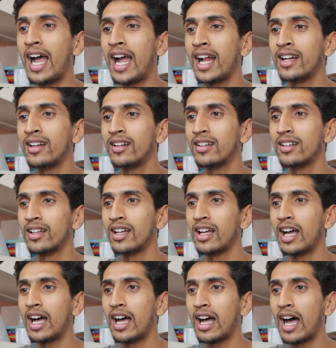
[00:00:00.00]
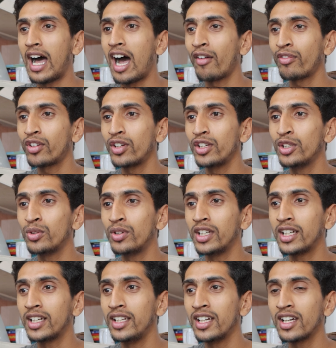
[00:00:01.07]
and after you
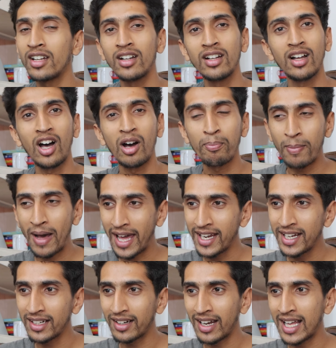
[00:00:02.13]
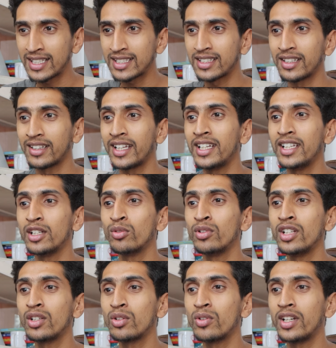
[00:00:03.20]
declare a parent class, then you
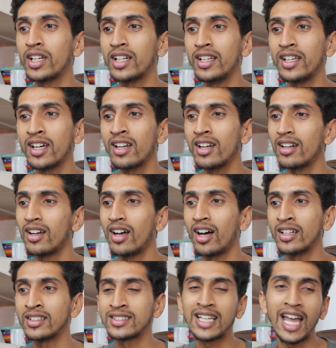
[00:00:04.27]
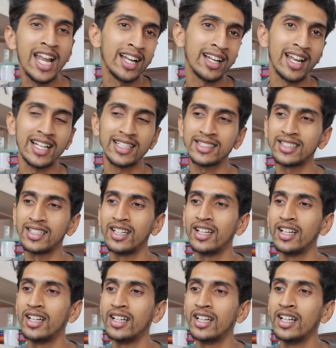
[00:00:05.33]
need to declare a child class.
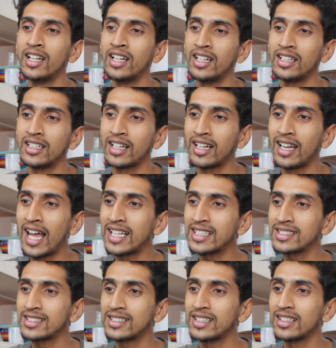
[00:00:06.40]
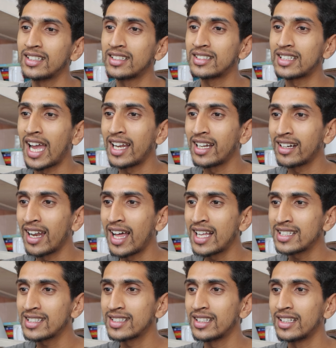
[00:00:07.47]
Class, child
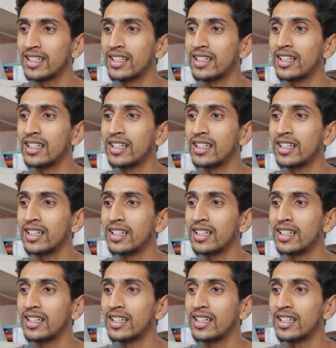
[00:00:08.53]
class,